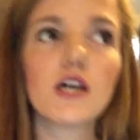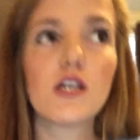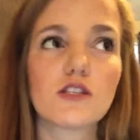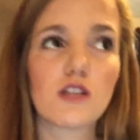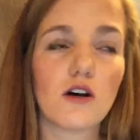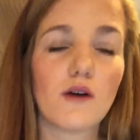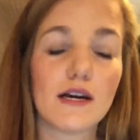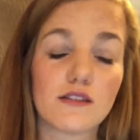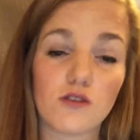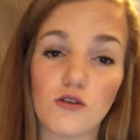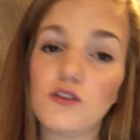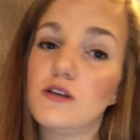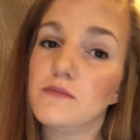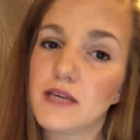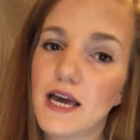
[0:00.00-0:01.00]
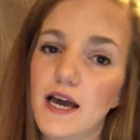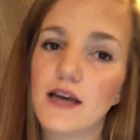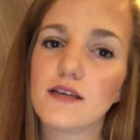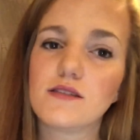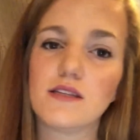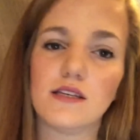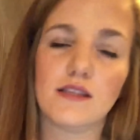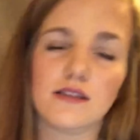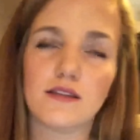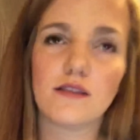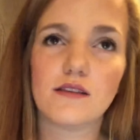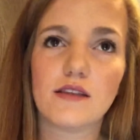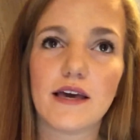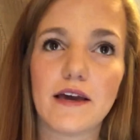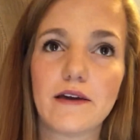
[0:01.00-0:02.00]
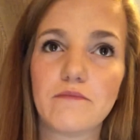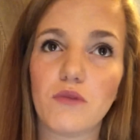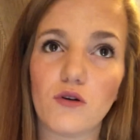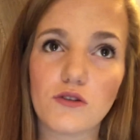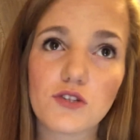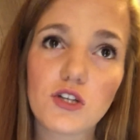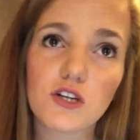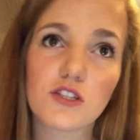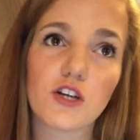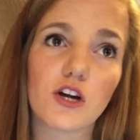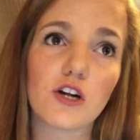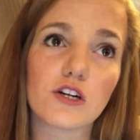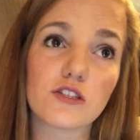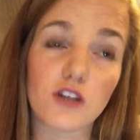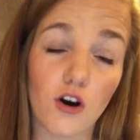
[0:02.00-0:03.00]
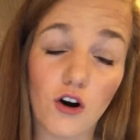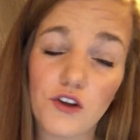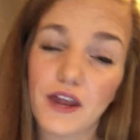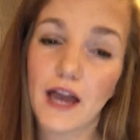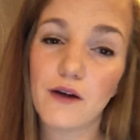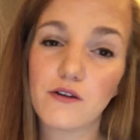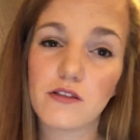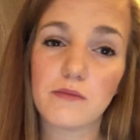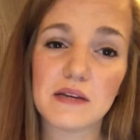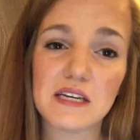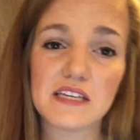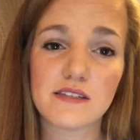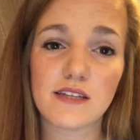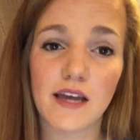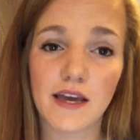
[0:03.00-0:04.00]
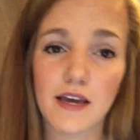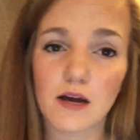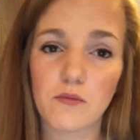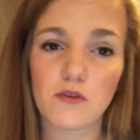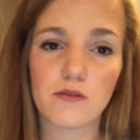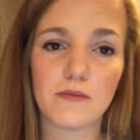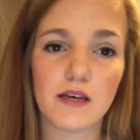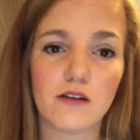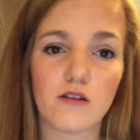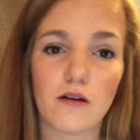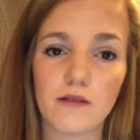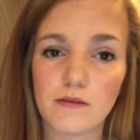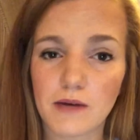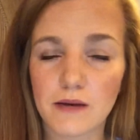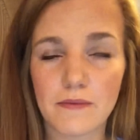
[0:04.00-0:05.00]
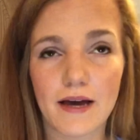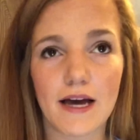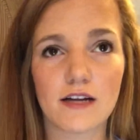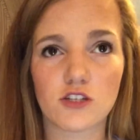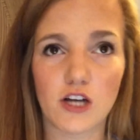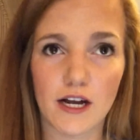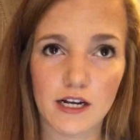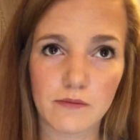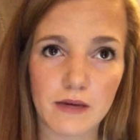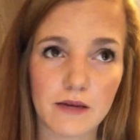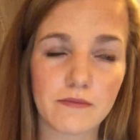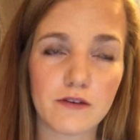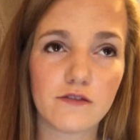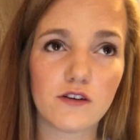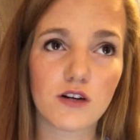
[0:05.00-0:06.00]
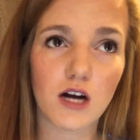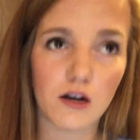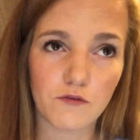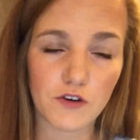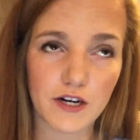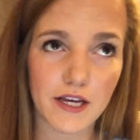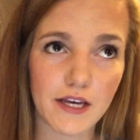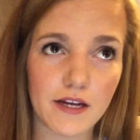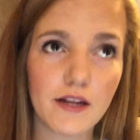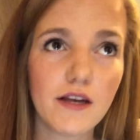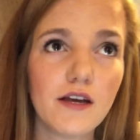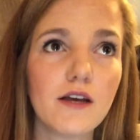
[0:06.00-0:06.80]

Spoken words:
So I told them yes, and they both took turns all night with me, staying up with me, rubbing my back, trying to make me feel comforted.